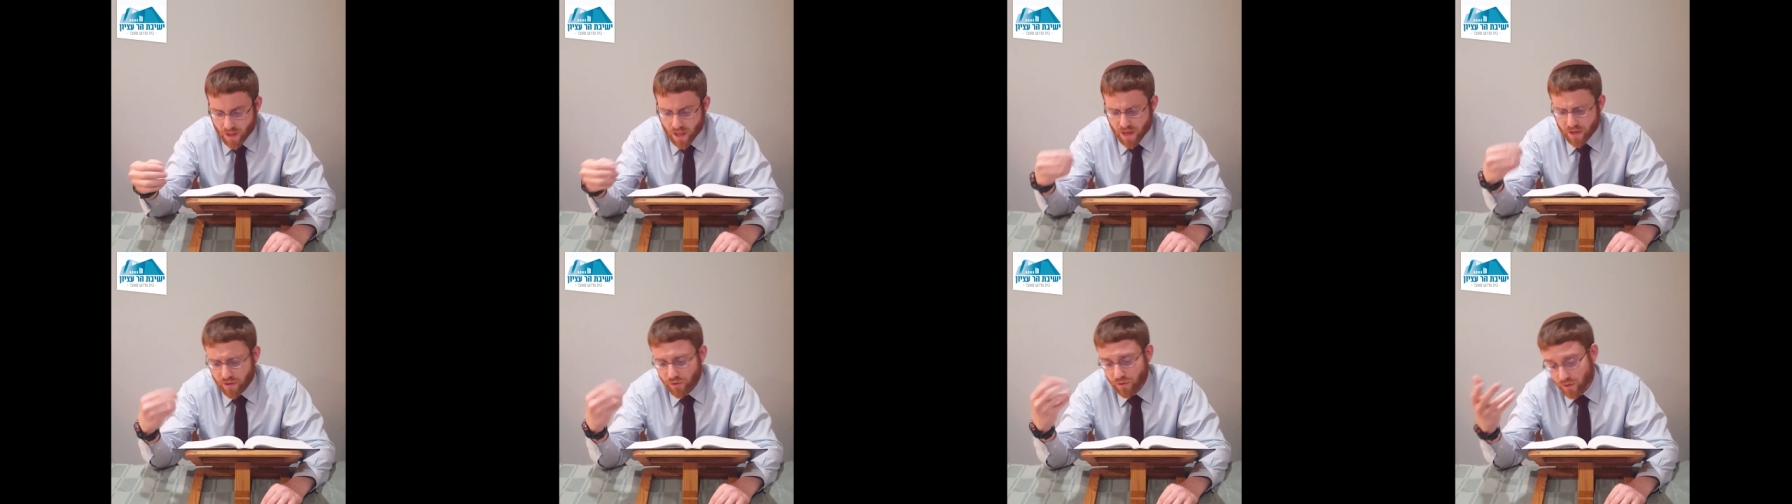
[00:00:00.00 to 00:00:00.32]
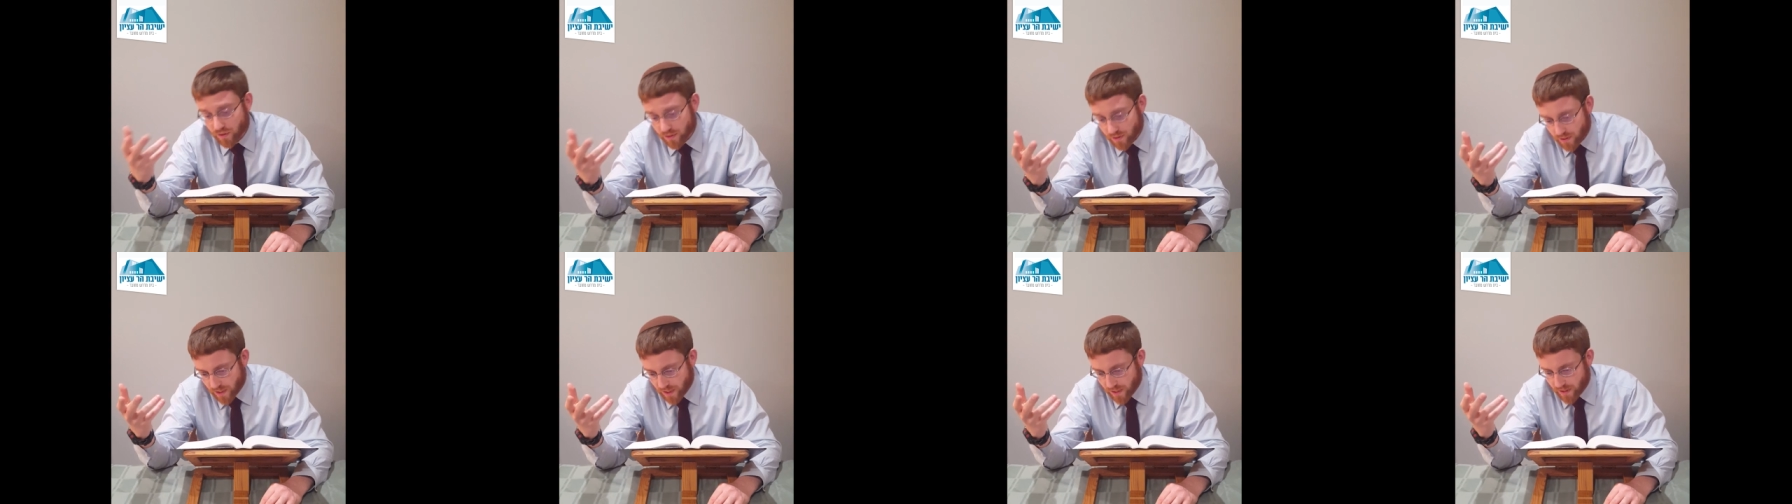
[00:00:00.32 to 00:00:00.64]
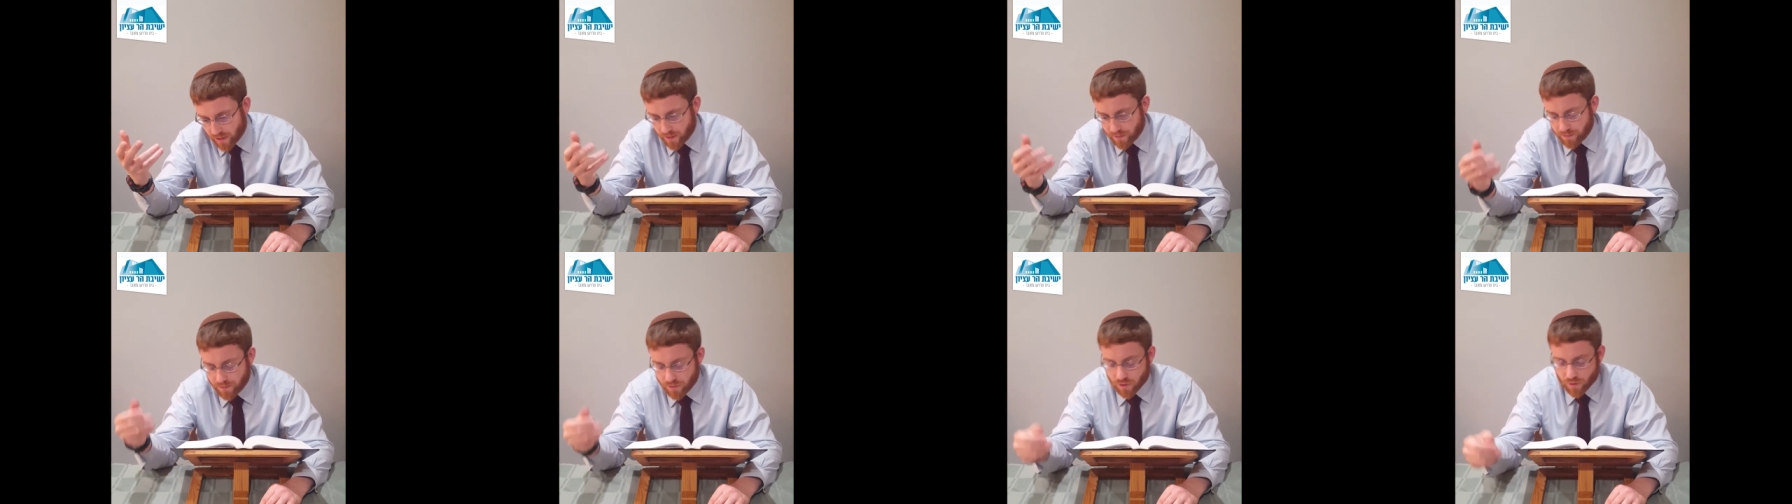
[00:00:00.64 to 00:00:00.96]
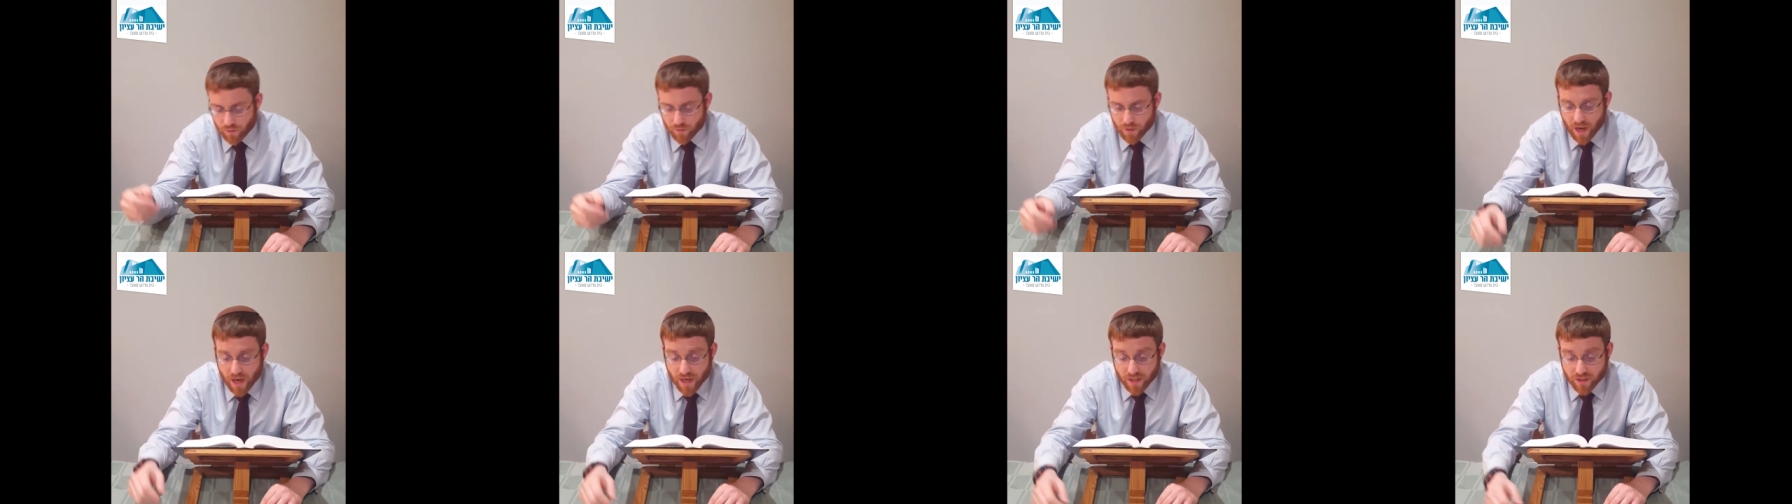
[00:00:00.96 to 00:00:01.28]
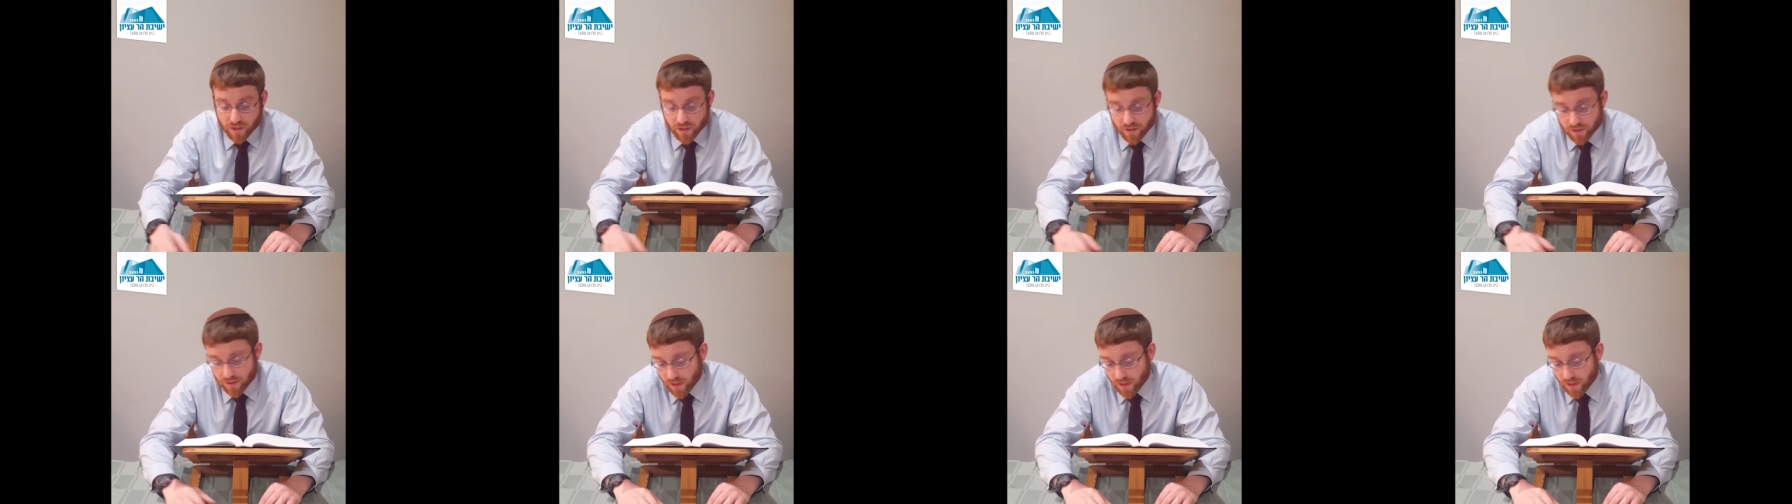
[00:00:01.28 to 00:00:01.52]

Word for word: You should say to them. So Rashi